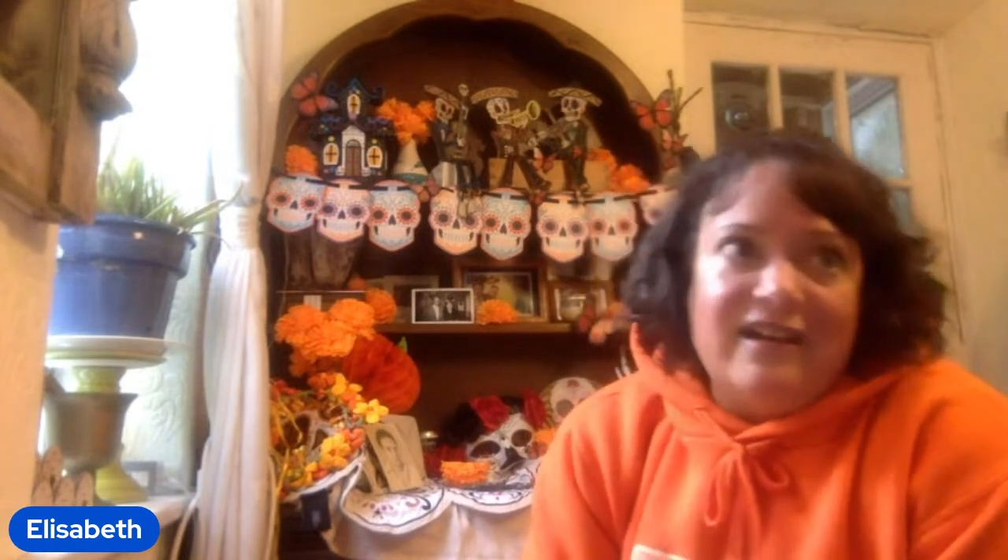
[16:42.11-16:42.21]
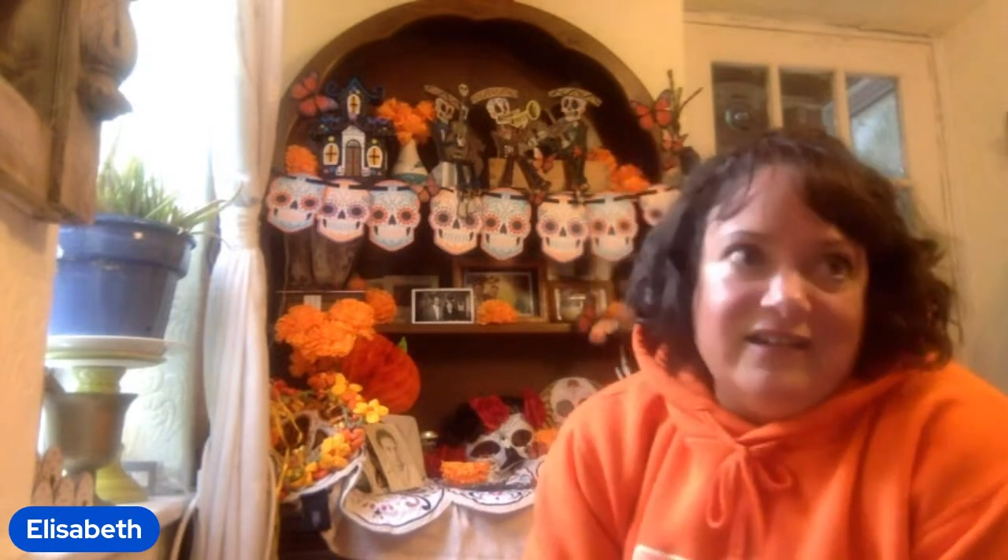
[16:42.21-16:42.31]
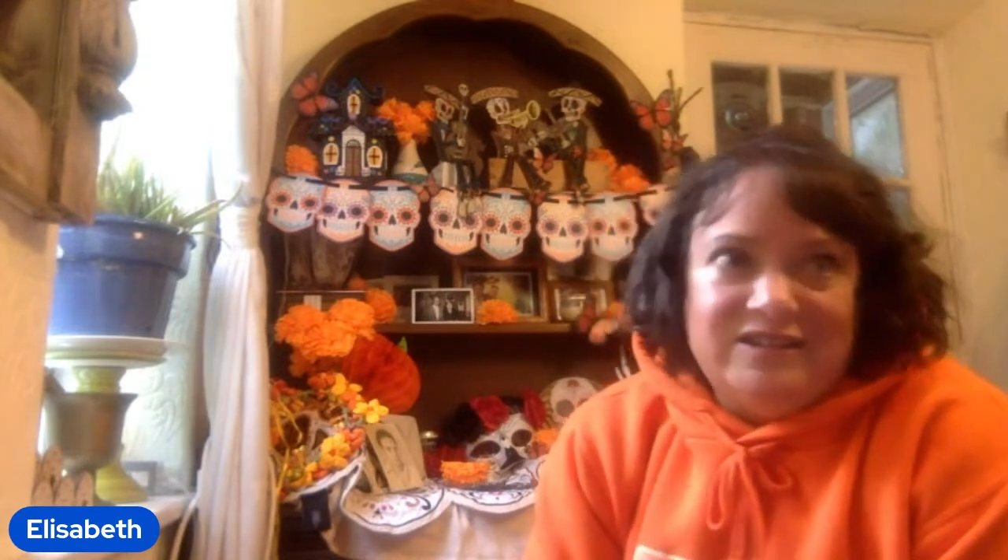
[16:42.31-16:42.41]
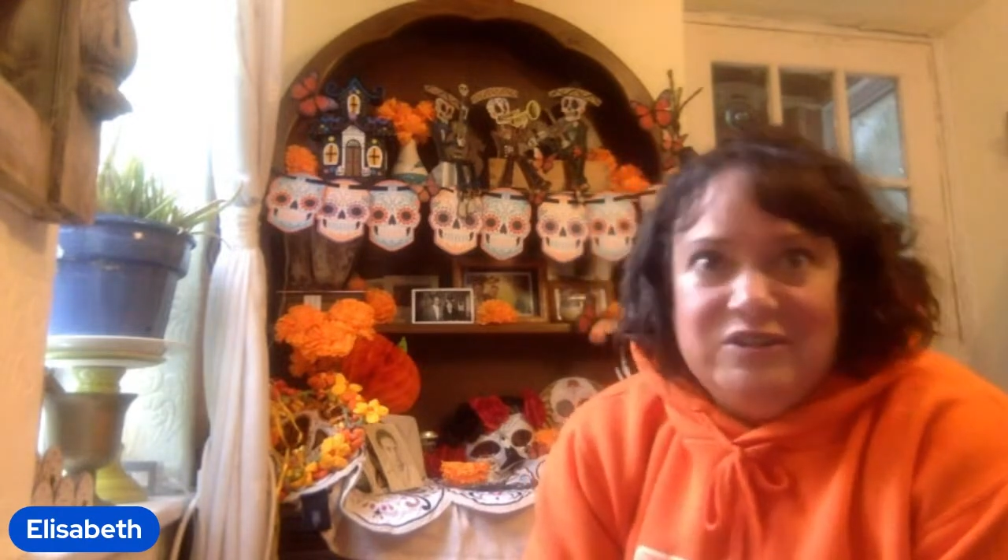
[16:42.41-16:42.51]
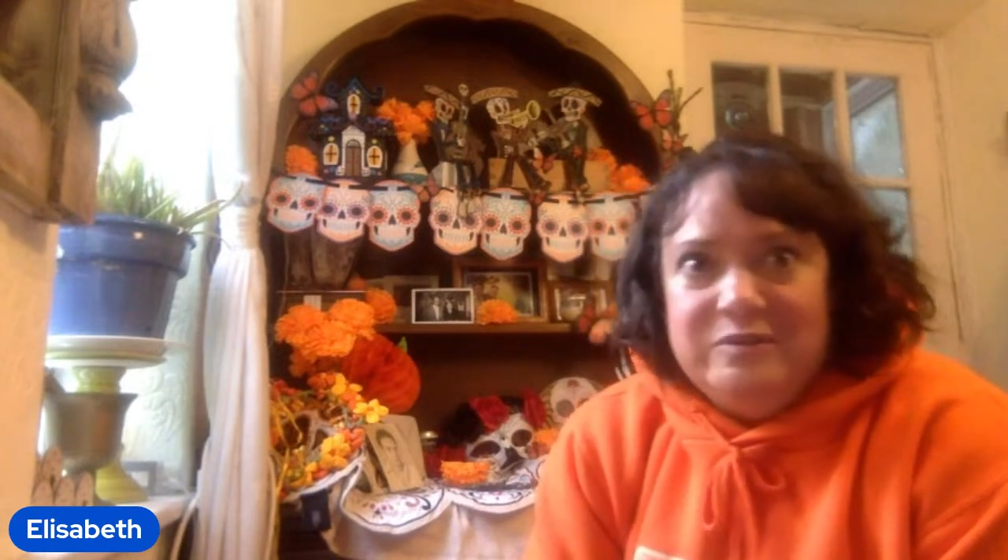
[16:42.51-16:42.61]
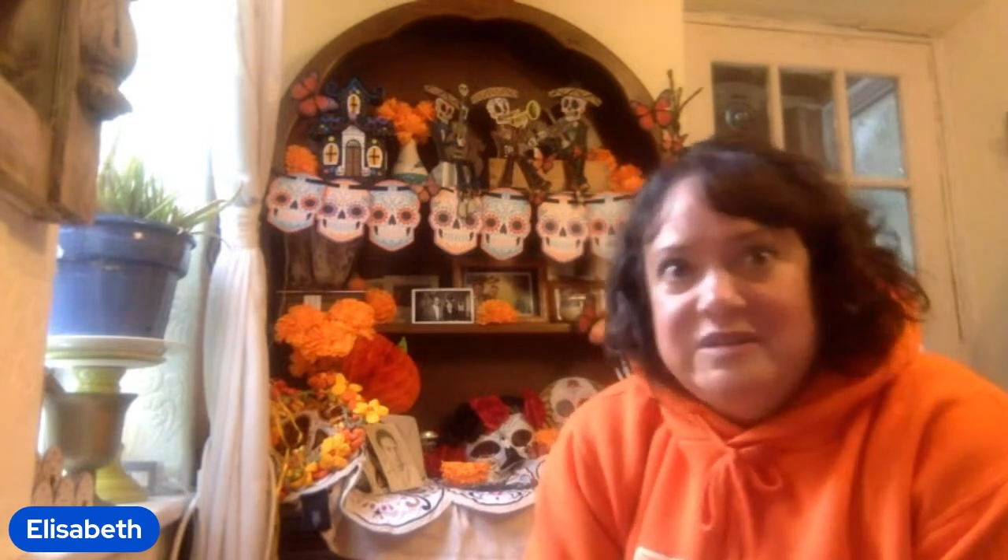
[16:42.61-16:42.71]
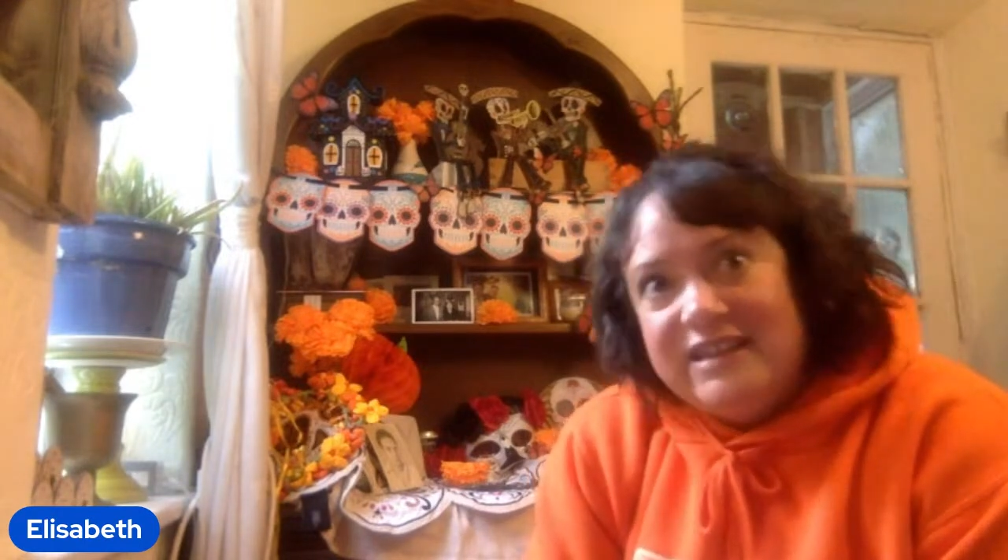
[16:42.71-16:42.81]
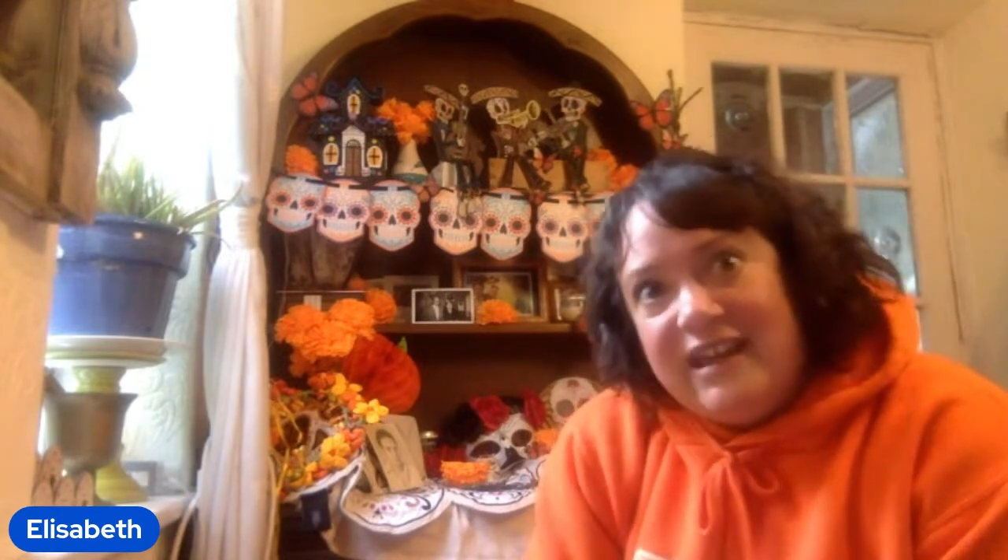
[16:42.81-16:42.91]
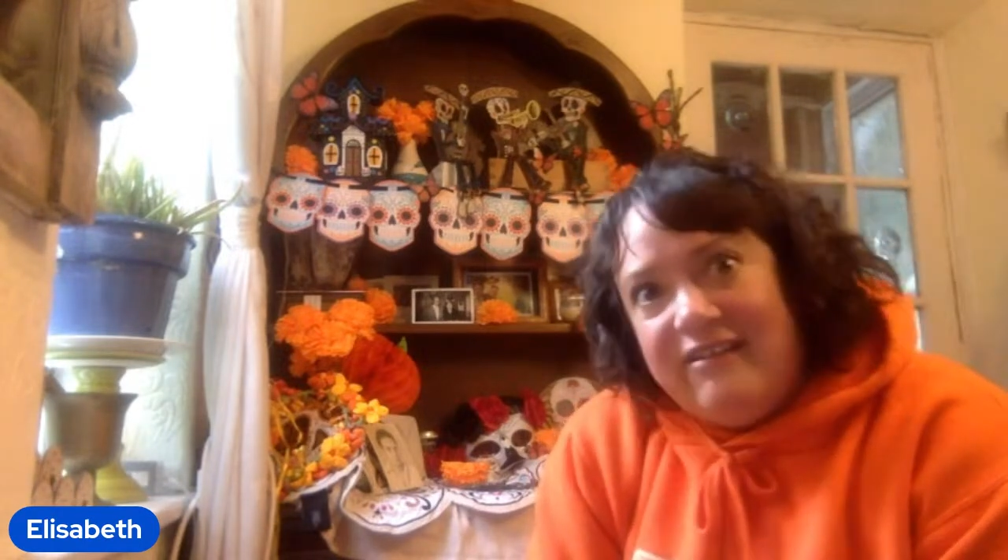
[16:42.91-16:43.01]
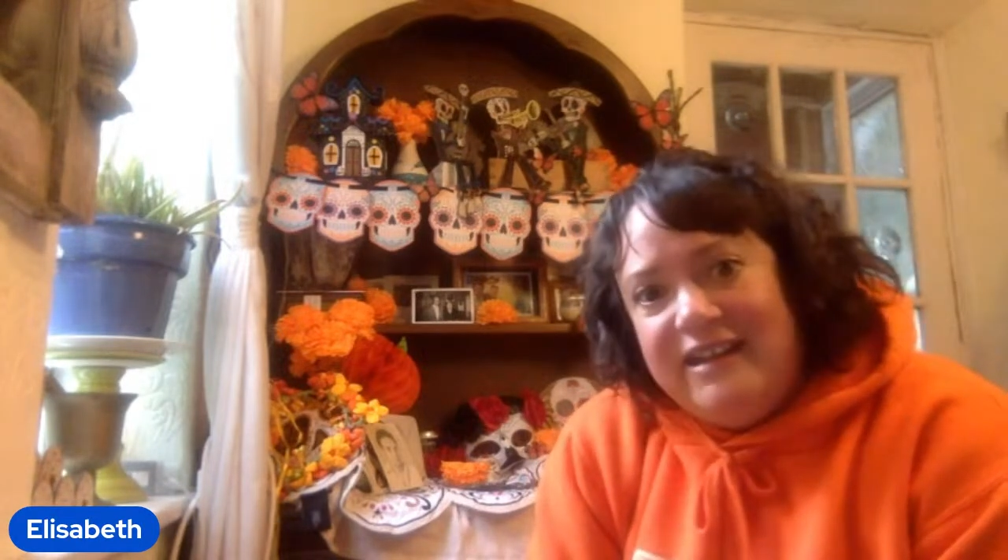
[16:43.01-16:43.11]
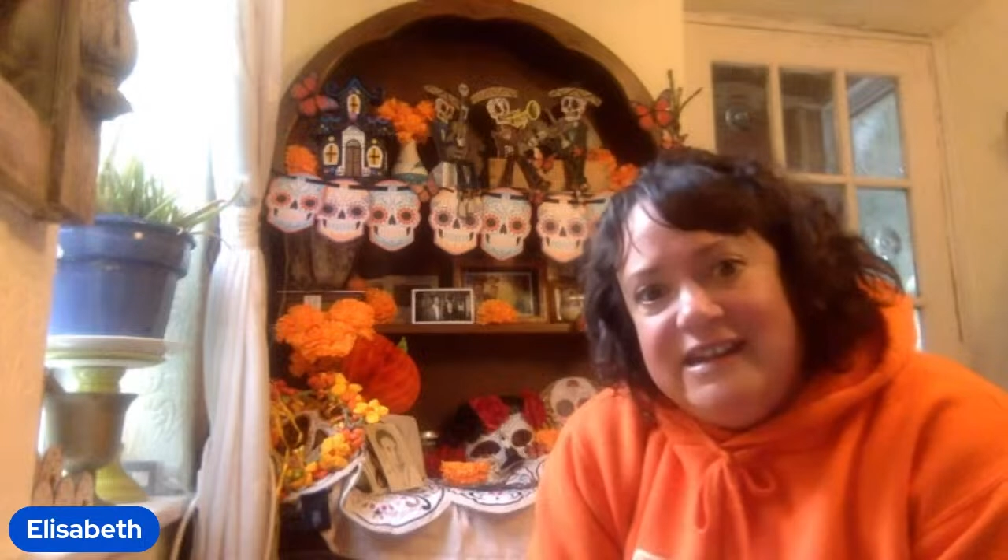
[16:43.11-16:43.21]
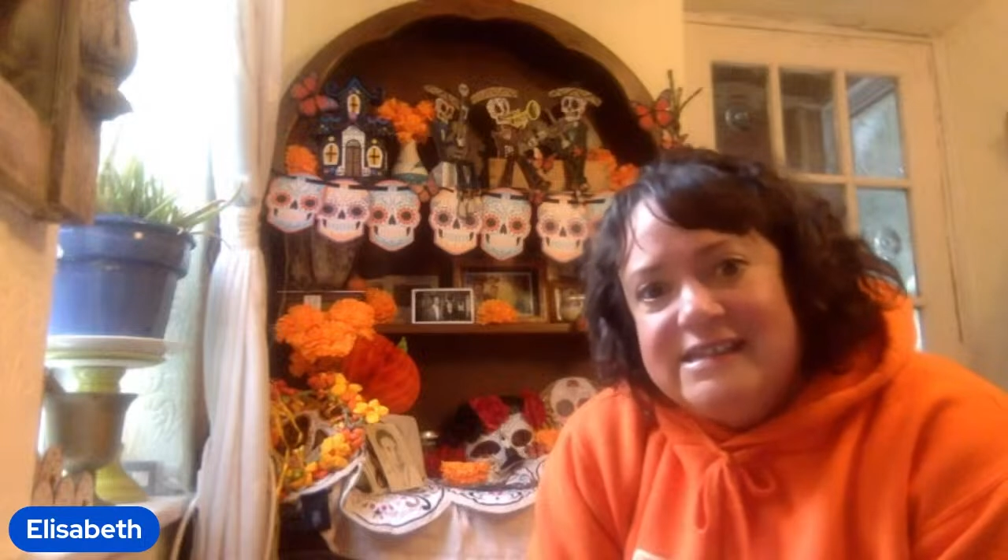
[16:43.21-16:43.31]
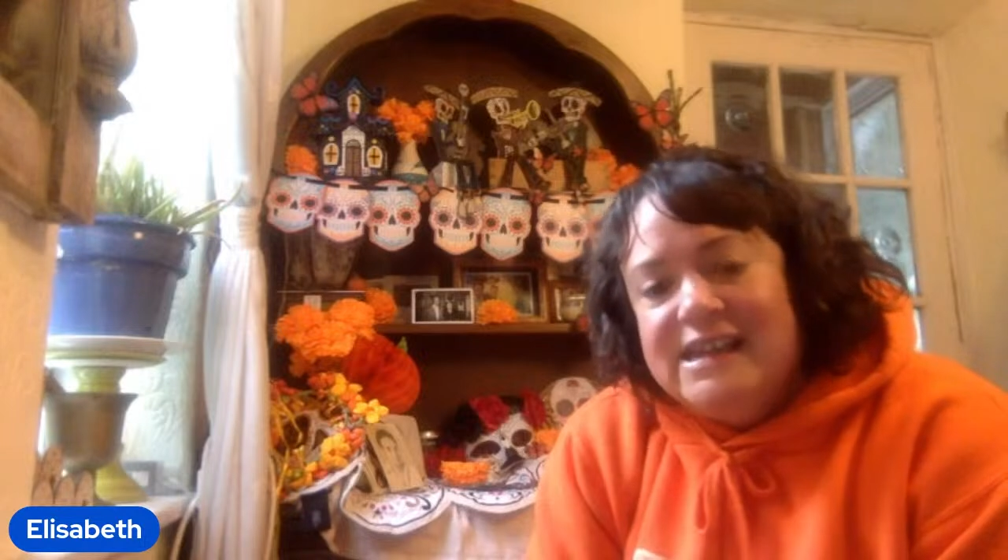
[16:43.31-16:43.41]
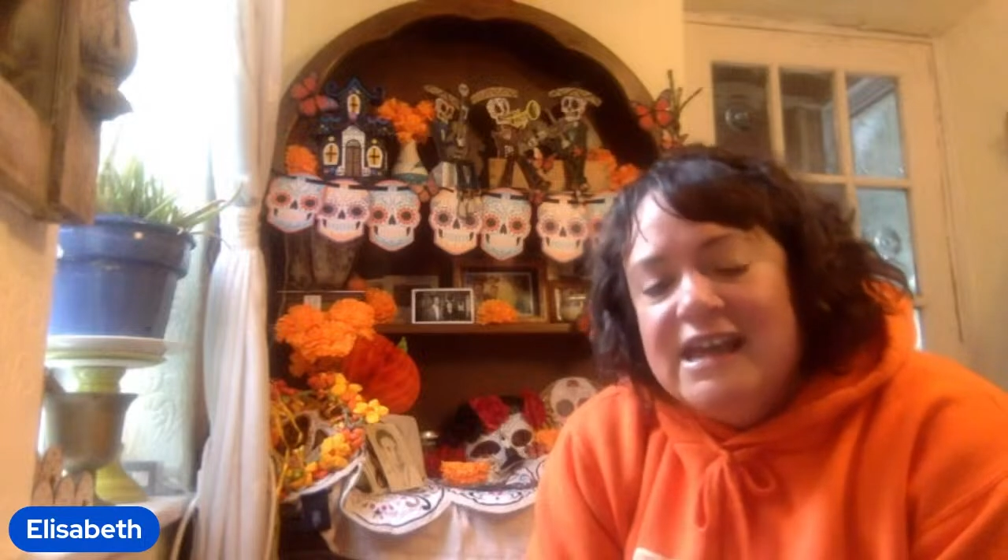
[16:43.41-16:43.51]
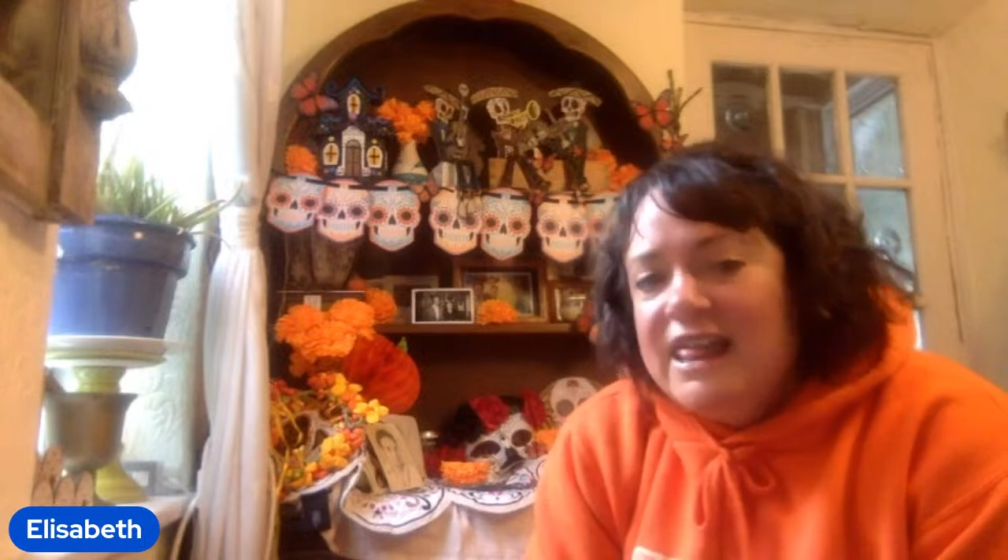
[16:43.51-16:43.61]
costumes, scariness.